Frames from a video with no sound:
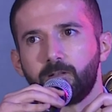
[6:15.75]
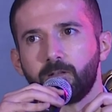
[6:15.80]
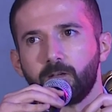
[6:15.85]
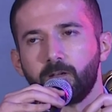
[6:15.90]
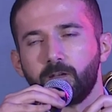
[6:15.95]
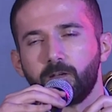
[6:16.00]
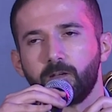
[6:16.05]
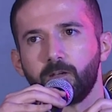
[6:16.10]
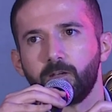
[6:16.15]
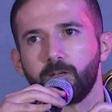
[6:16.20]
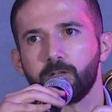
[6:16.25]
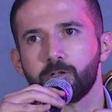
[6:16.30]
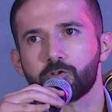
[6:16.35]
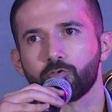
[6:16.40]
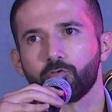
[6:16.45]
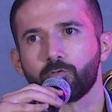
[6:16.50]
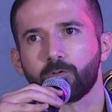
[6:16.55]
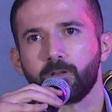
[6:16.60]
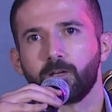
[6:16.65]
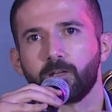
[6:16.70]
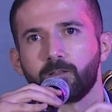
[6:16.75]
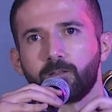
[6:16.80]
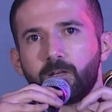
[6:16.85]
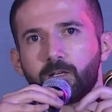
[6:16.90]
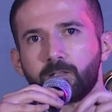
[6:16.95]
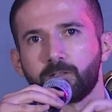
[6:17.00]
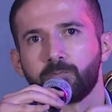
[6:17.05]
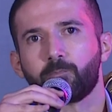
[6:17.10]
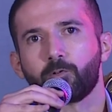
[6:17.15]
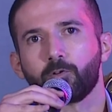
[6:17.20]
ensure that
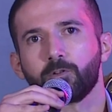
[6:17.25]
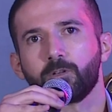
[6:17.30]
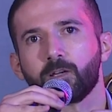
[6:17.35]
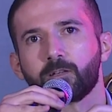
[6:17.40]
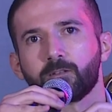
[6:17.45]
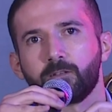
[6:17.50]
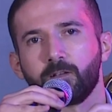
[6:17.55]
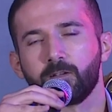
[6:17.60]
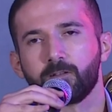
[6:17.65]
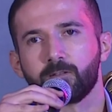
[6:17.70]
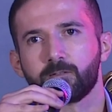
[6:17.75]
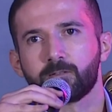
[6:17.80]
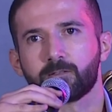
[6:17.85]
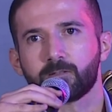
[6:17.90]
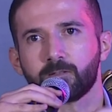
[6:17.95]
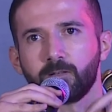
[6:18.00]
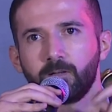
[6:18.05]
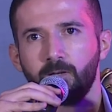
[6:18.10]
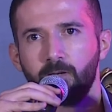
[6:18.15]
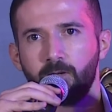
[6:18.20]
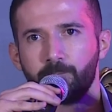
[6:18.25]
that product is